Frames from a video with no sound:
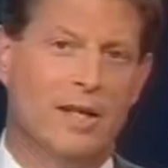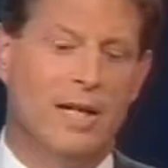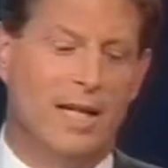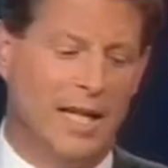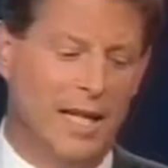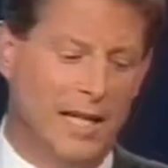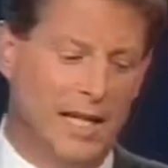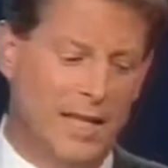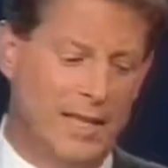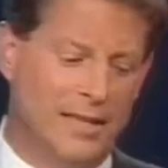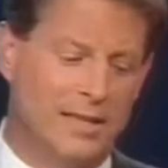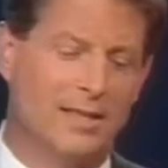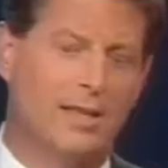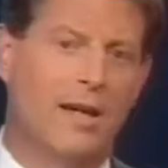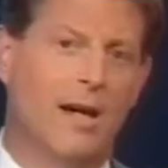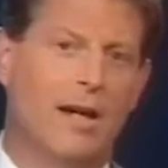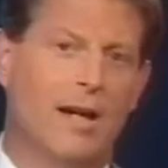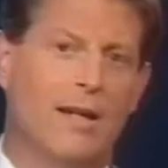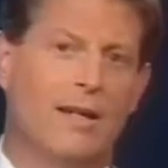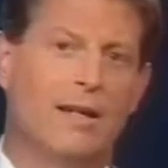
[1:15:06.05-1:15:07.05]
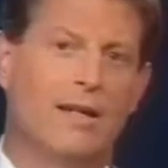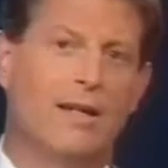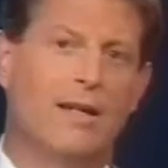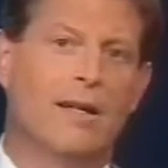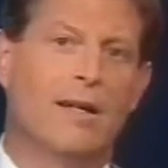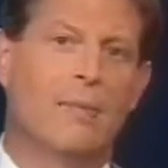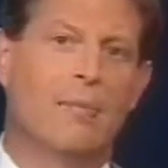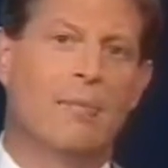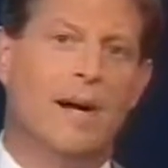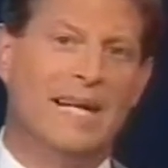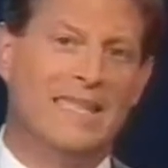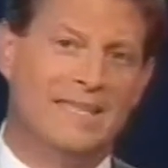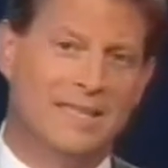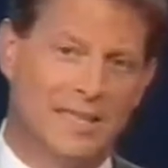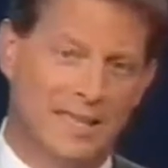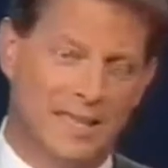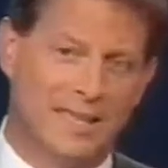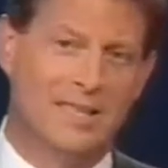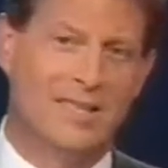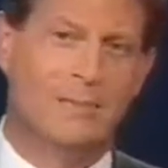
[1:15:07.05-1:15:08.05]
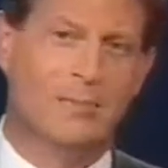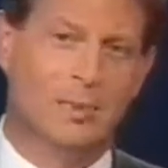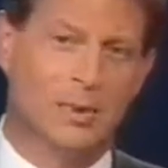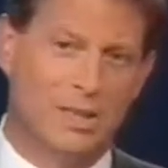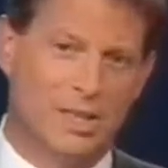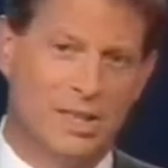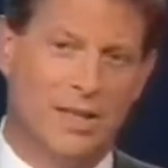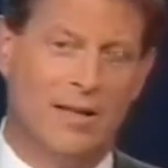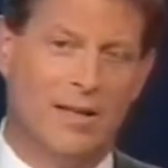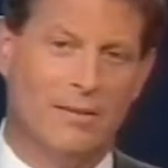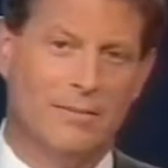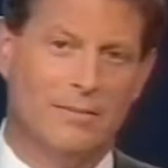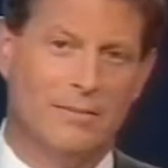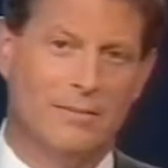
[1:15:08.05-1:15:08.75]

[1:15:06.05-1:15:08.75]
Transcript: He has cut it by 60%.